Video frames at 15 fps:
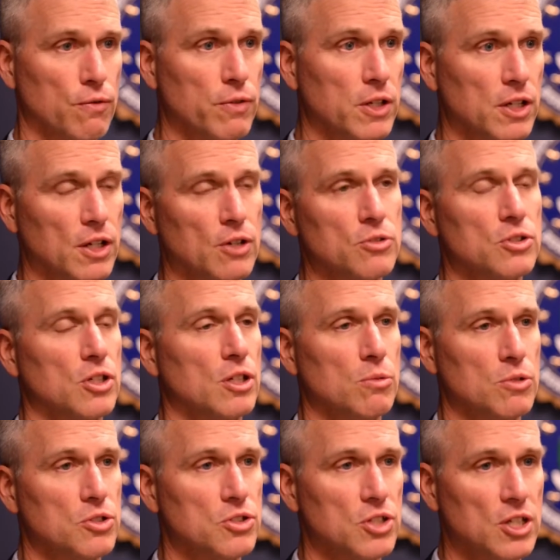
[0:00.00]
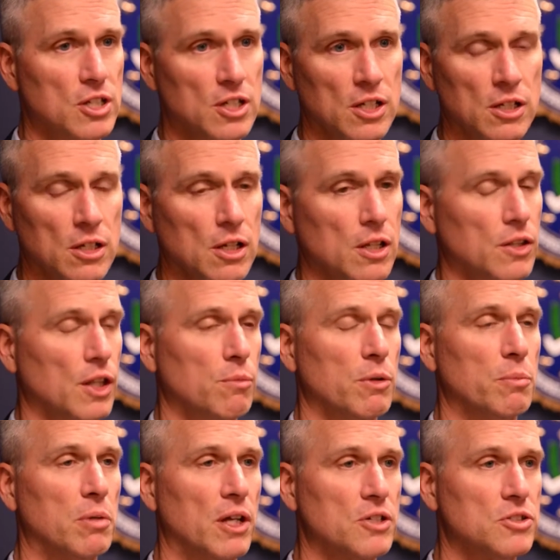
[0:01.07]
or videos he was seeking, they'd be
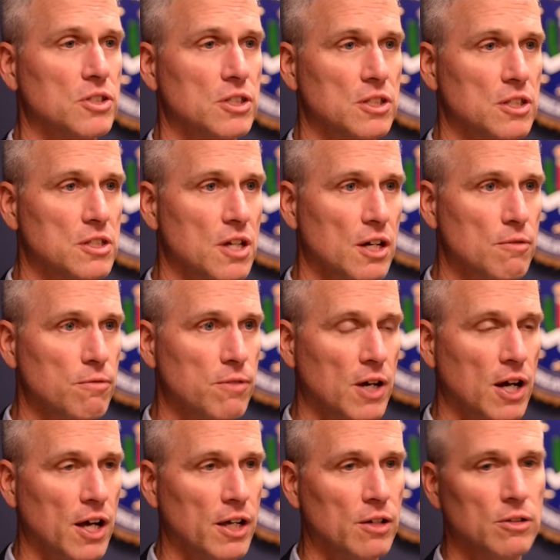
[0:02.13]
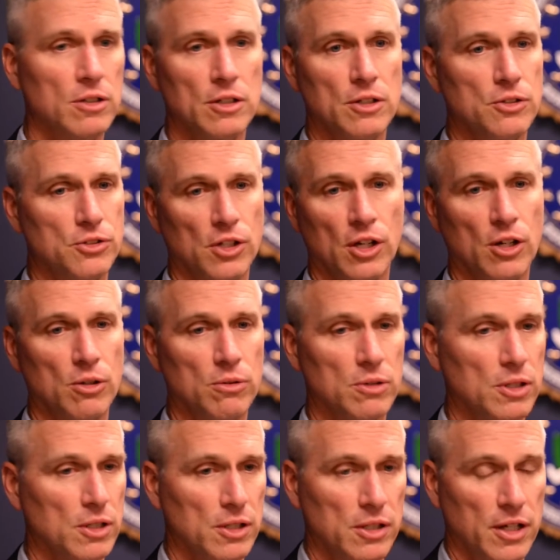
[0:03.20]
placed in the done file. So
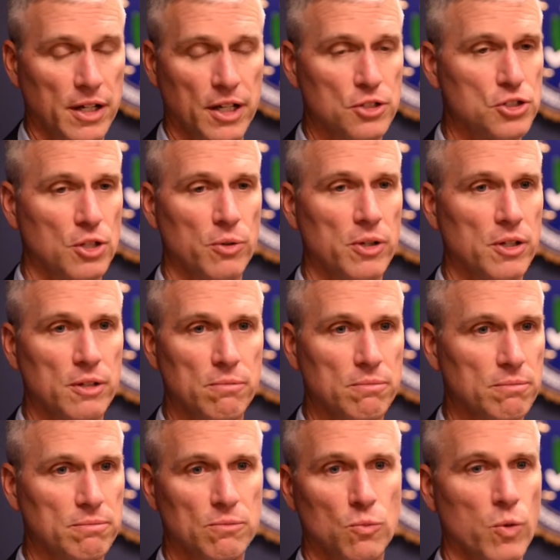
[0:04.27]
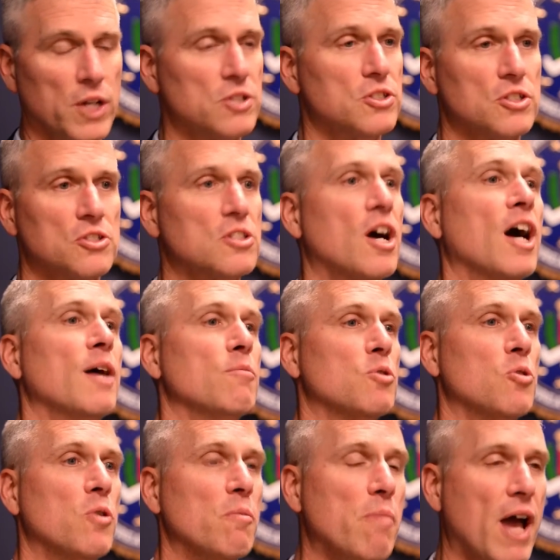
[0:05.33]
I guess so he didn't waste his time
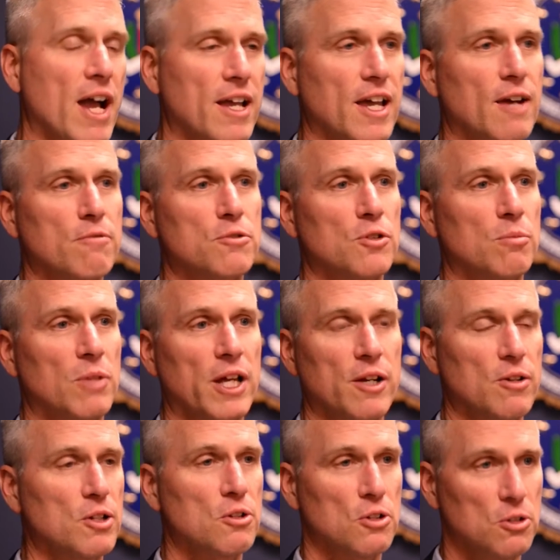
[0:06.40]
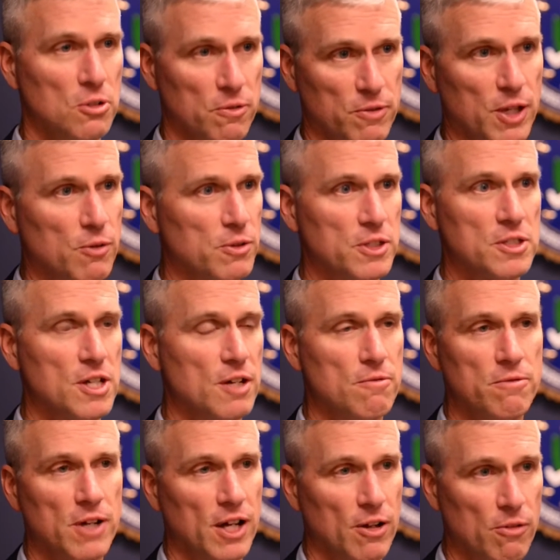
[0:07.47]
going back after them later. He knew if they were in the done
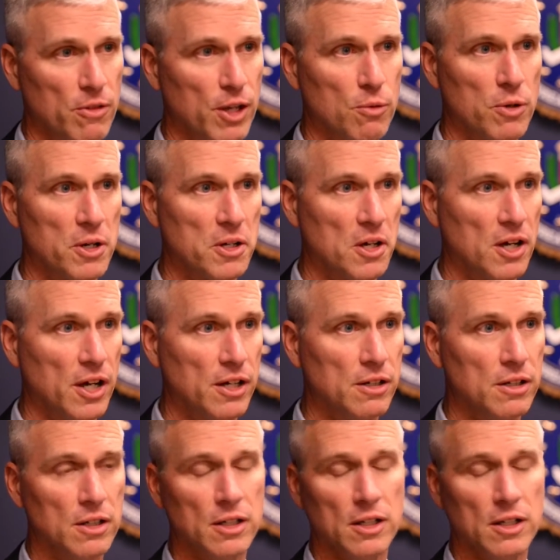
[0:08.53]
file, they were done.